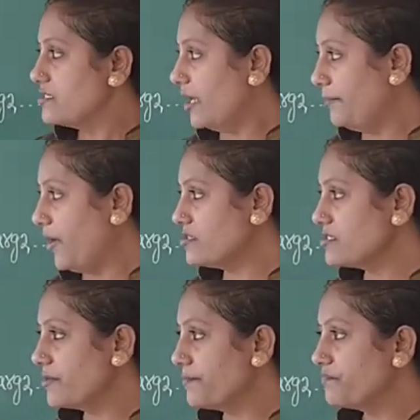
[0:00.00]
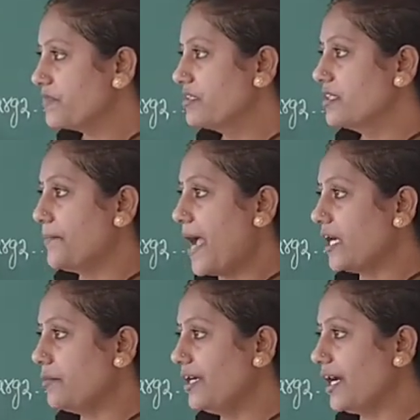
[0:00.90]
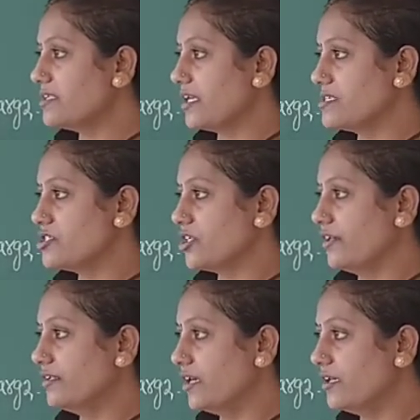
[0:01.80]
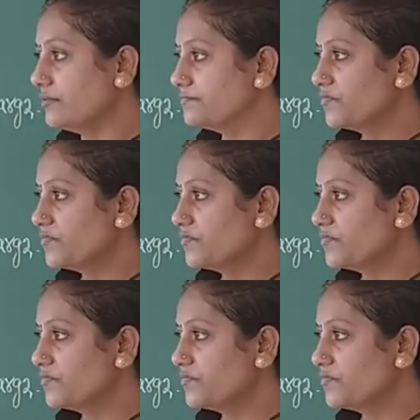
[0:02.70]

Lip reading: suppose the parameter constructor